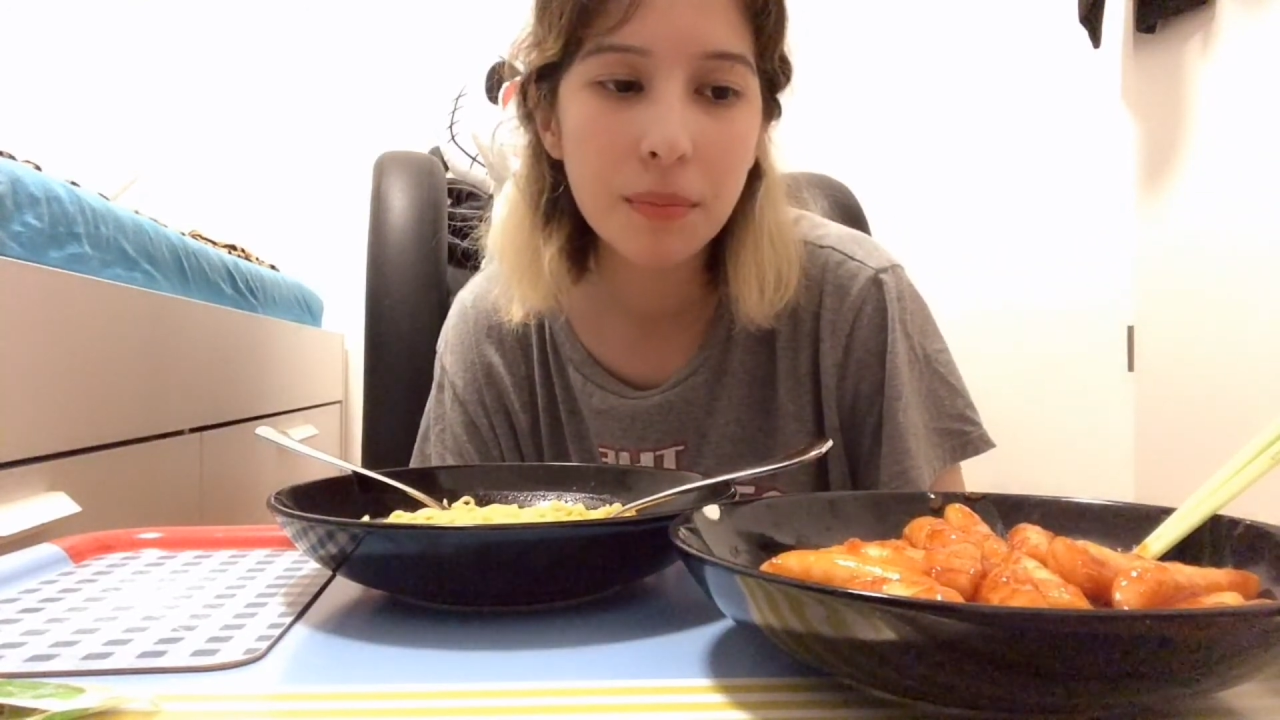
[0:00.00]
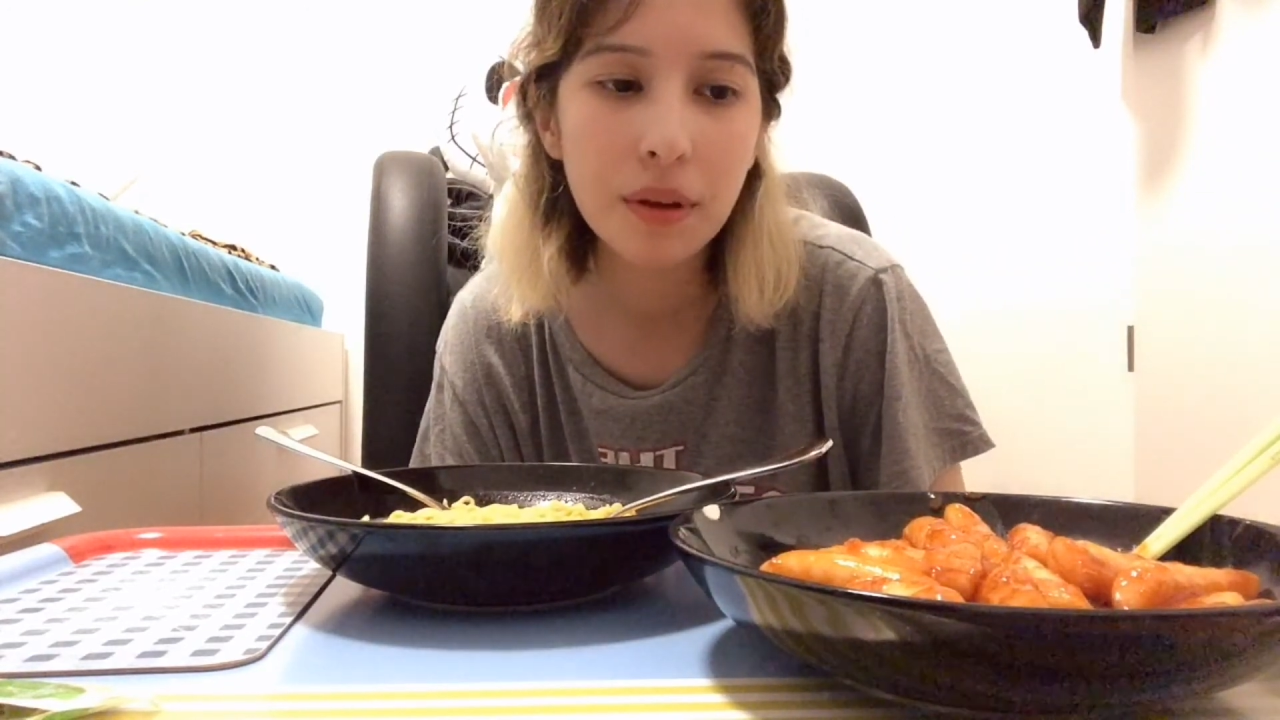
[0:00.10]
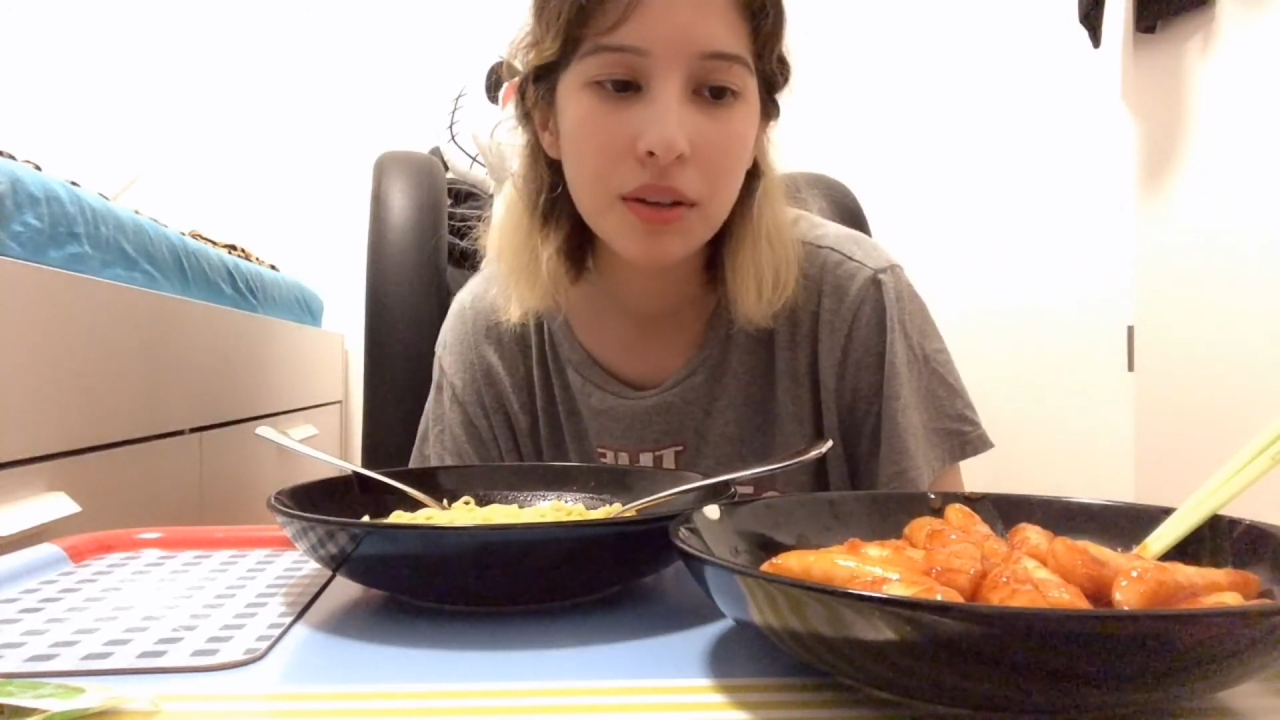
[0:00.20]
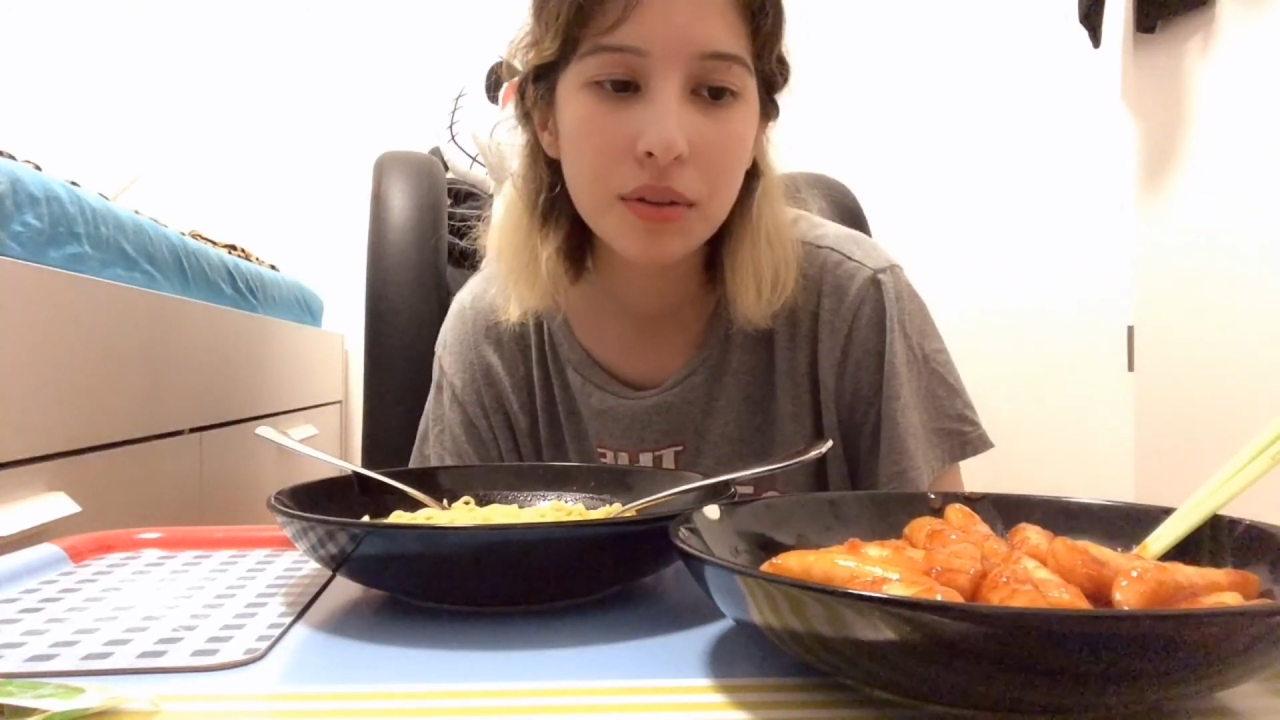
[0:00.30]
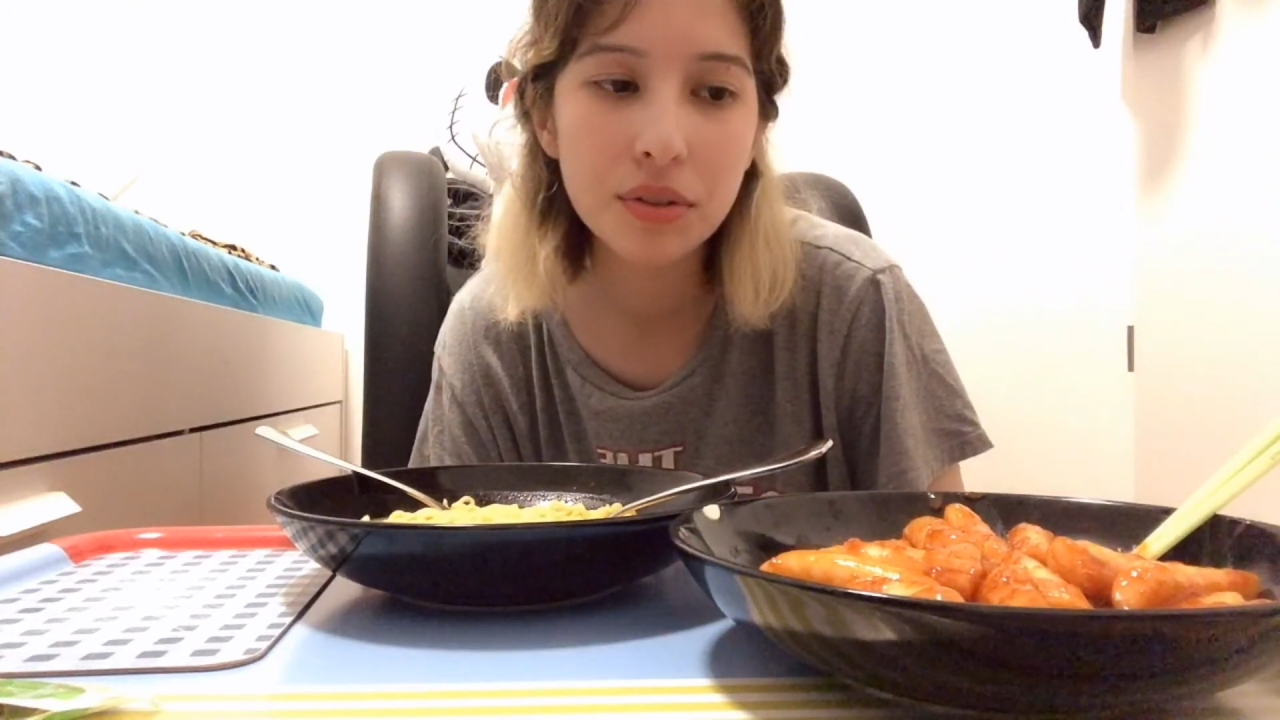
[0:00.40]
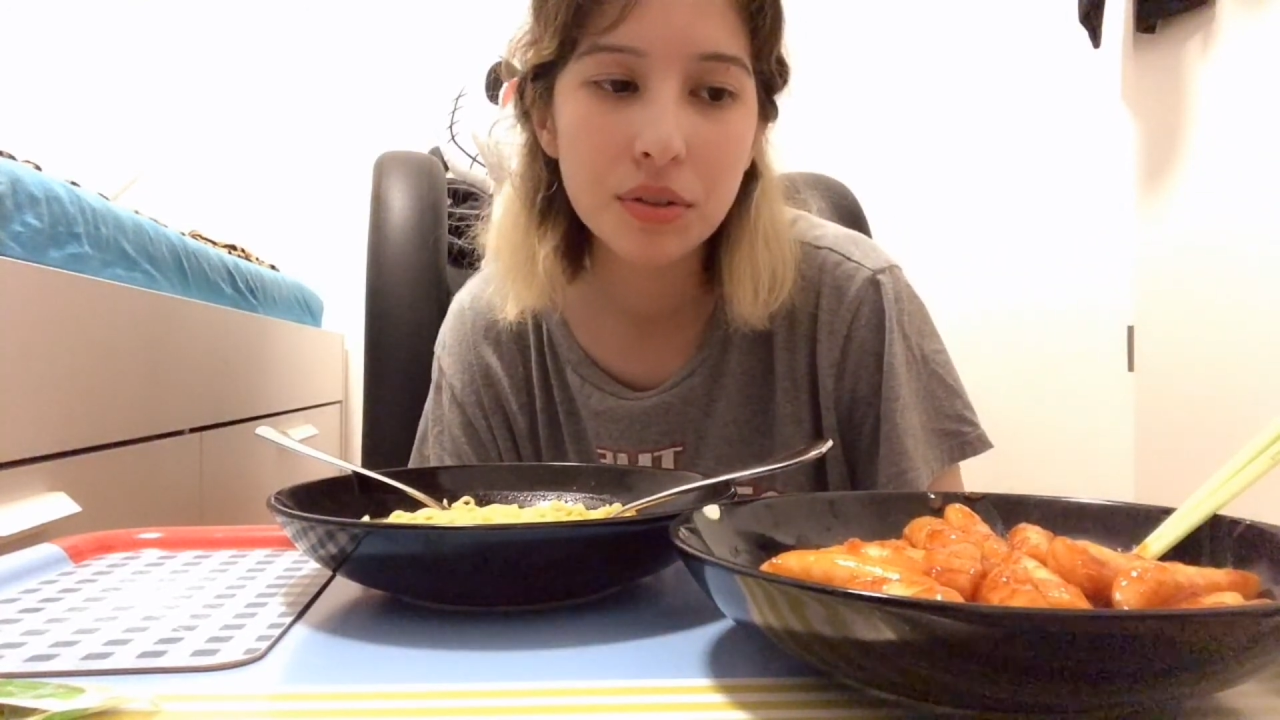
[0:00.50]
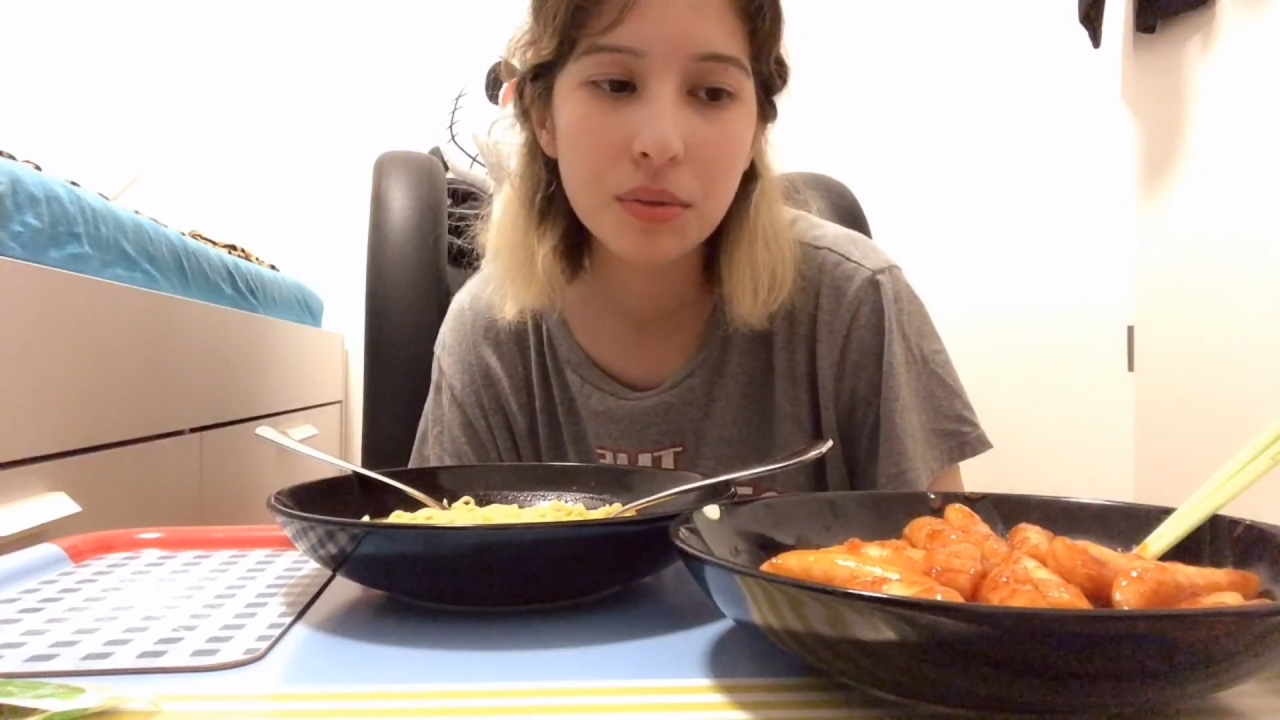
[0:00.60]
I also